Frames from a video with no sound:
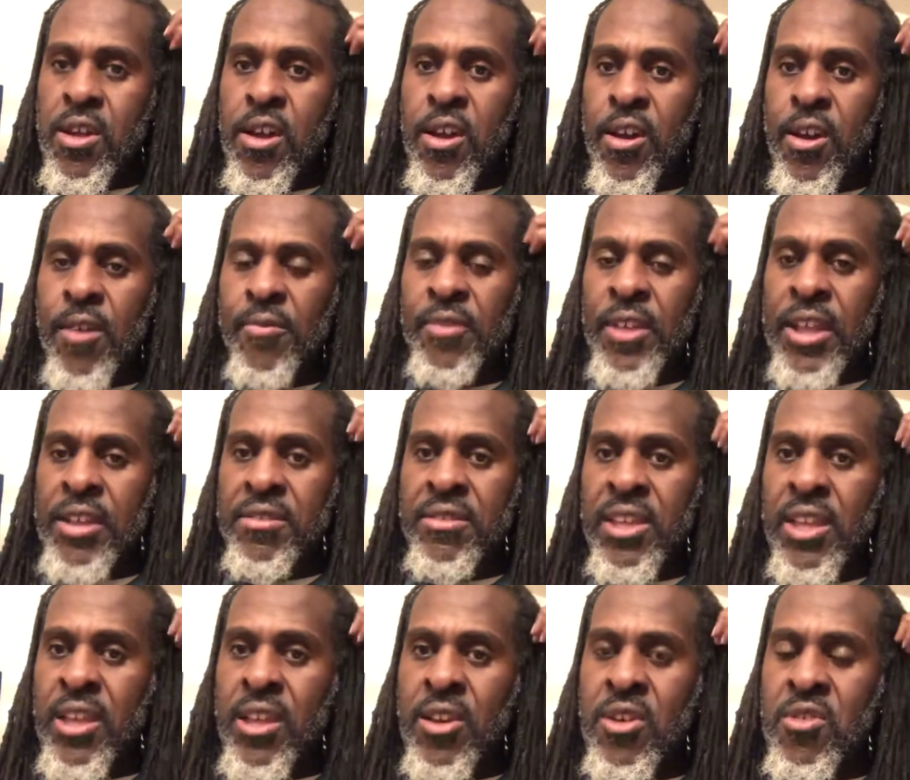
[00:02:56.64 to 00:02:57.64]
of that
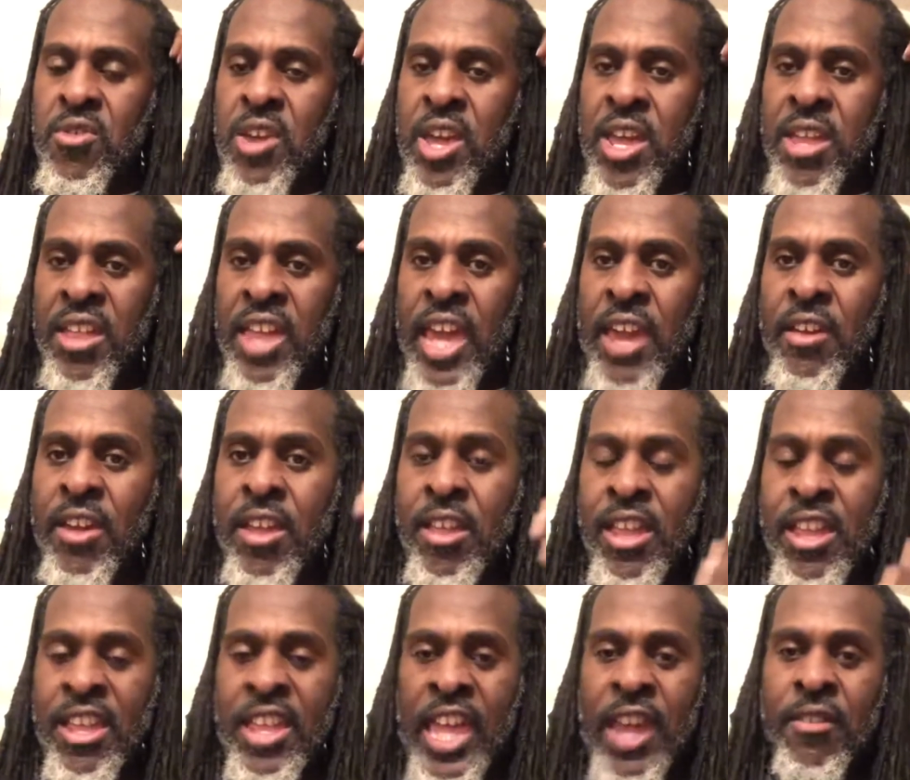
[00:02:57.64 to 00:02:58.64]
deal and gave
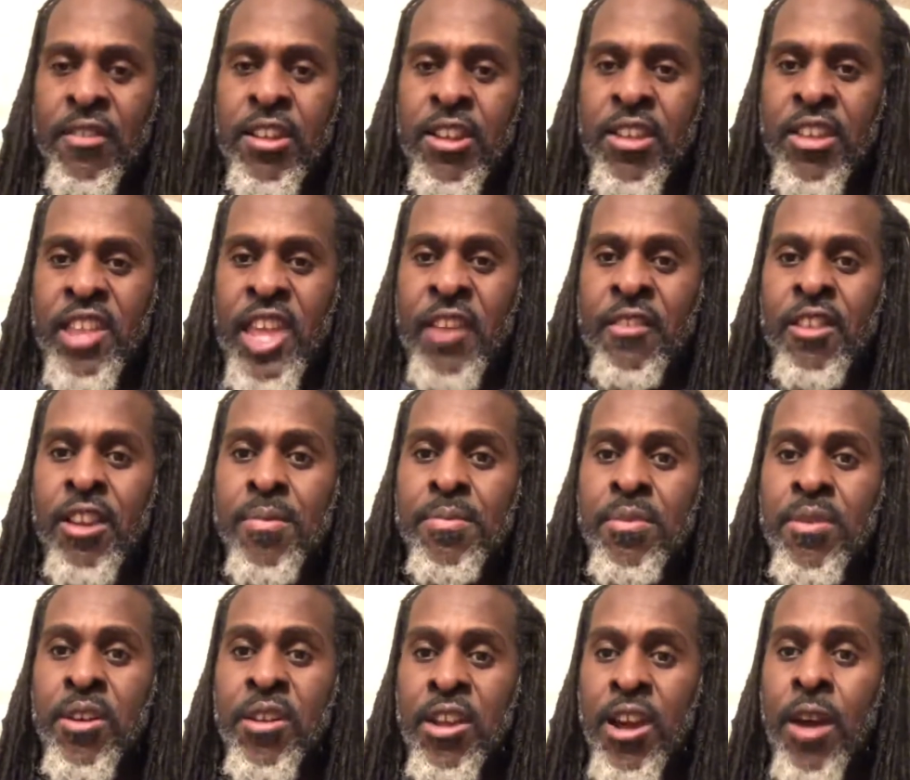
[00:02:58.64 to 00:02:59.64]
and gave it gave it up
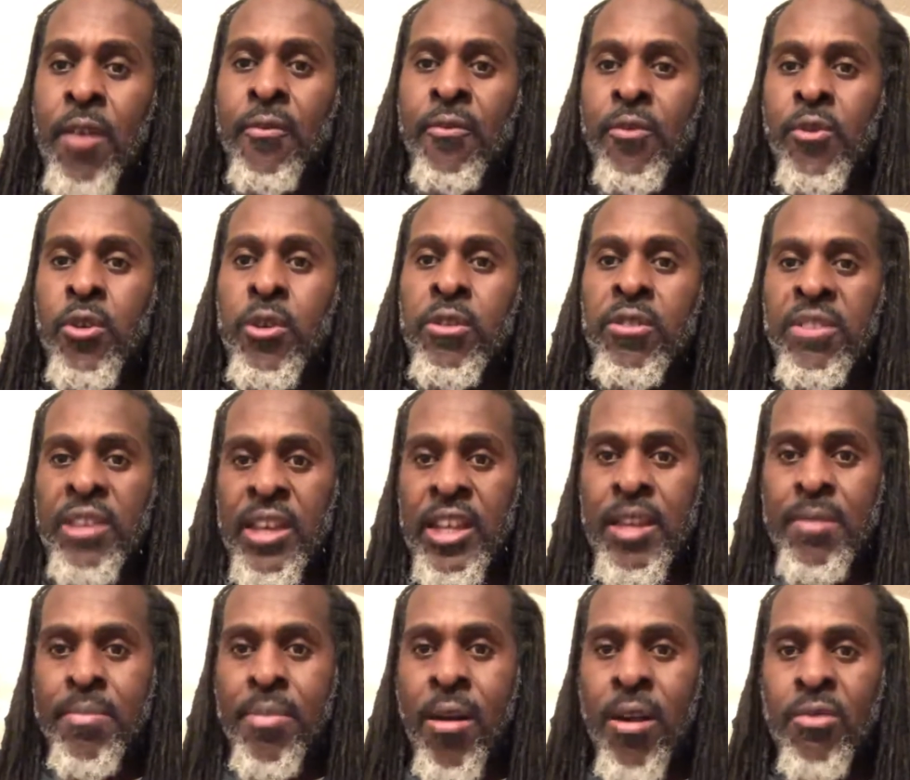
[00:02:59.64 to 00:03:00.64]
uh, up front
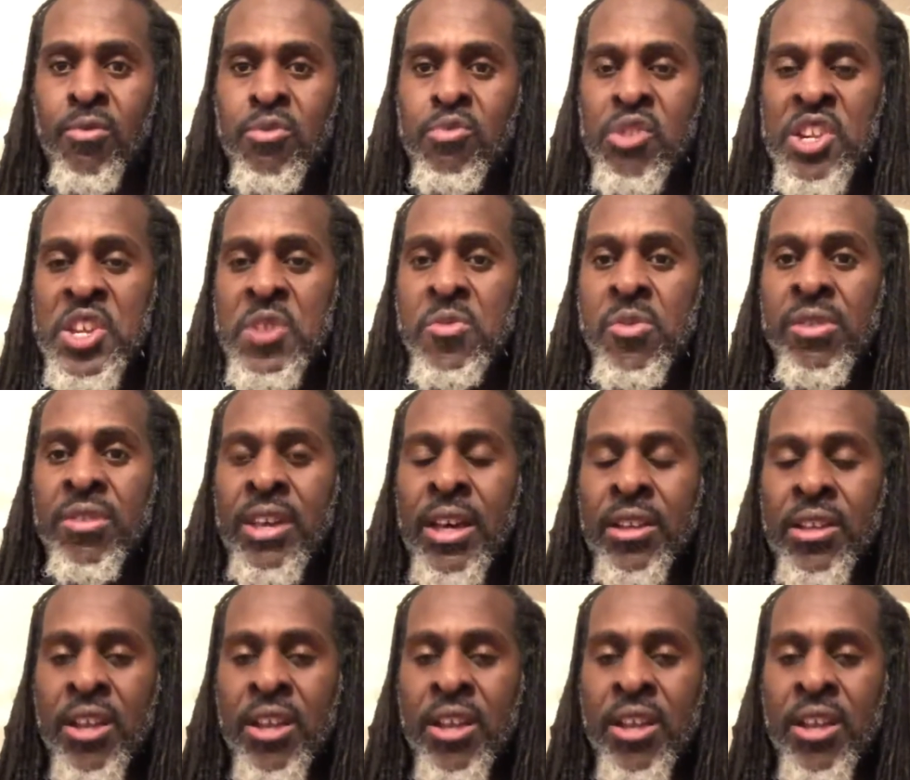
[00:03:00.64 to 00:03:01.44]
signing bonus when he signed the